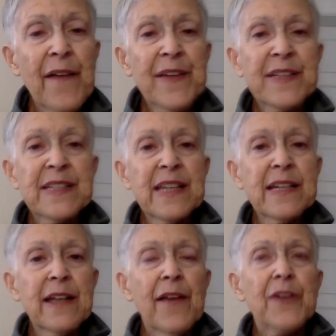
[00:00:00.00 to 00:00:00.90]

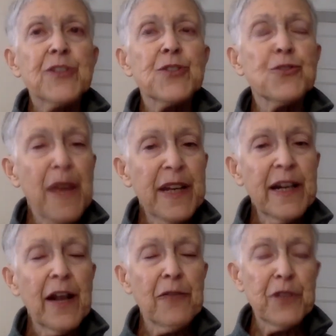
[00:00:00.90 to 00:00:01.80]
sit straight
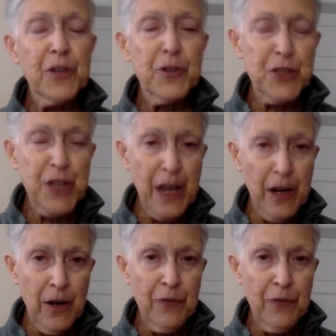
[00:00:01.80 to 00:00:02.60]
enough in your chair?